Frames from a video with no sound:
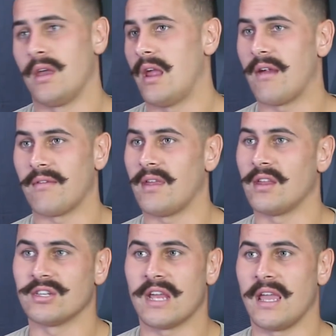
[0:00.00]

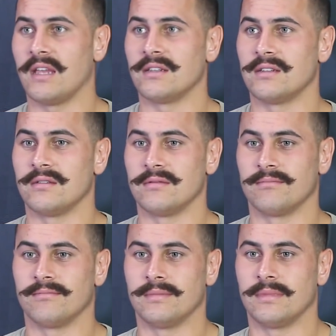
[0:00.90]
everything changed, and
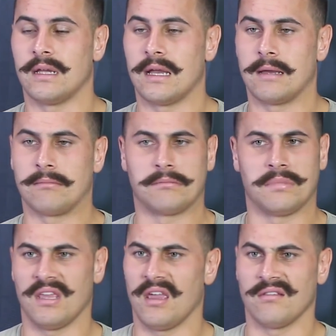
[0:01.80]

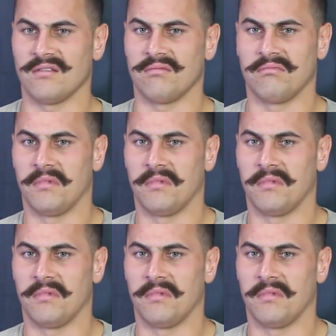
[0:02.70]
just